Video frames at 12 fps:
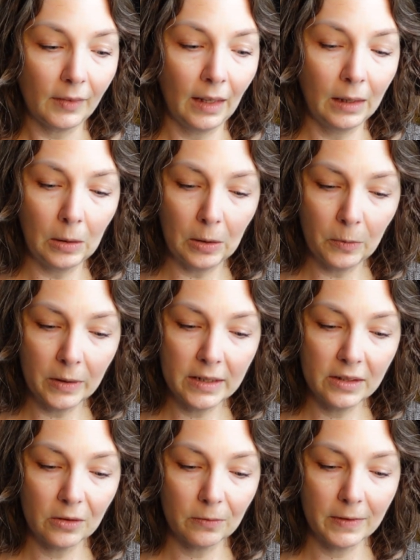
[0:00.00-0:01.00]
And I
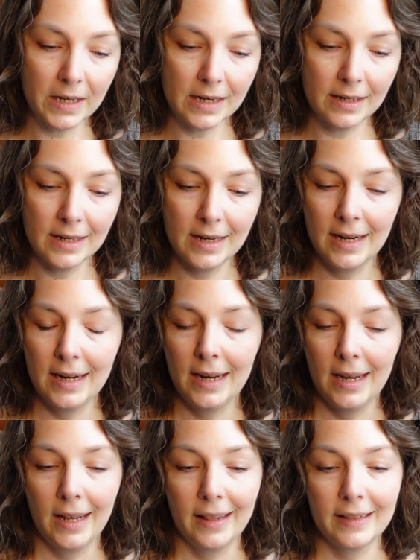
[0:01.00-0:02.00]
wanted to read
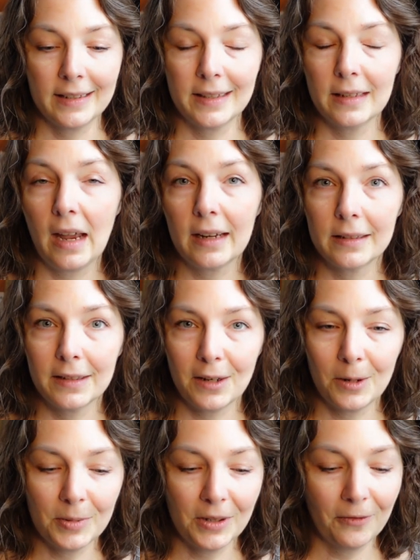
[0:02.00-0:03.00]
this
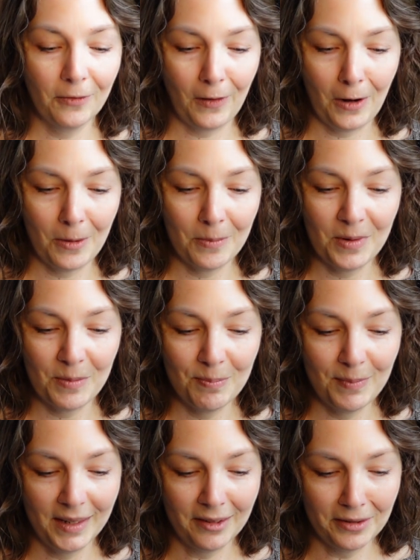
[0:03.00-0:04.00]
excerpt from
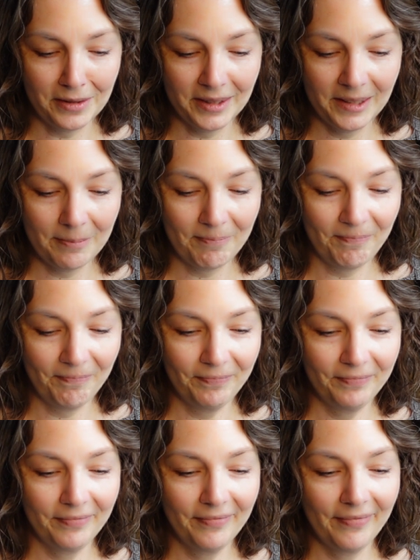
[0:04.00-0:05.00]
Middles.
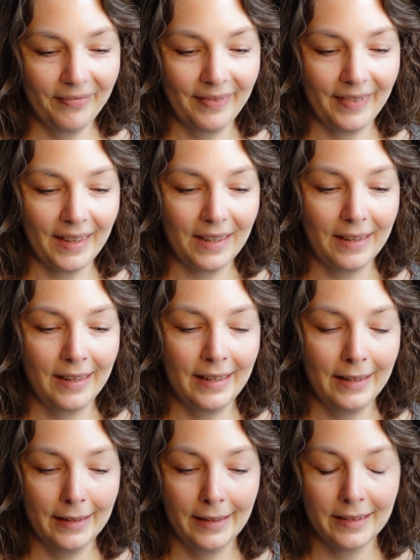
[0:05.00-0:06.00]

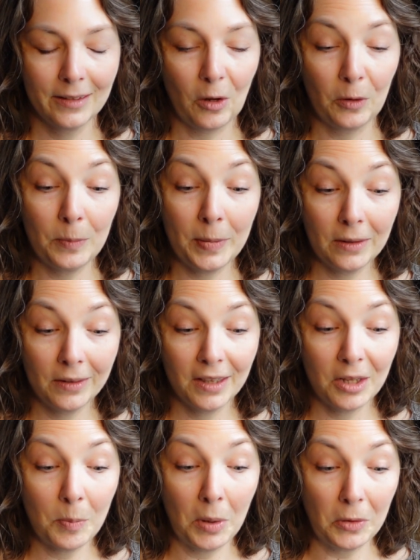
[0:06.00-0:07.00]
It's called
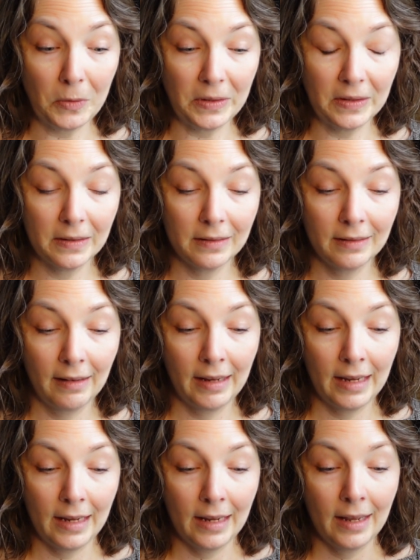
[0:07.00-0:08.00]
Building the Boat.
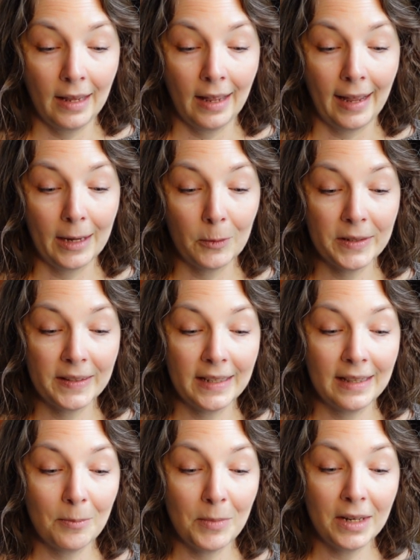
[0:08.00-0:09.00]
I was
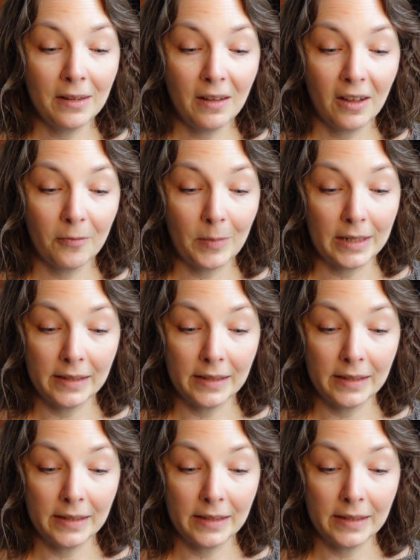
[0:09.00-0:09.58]
in the middle of my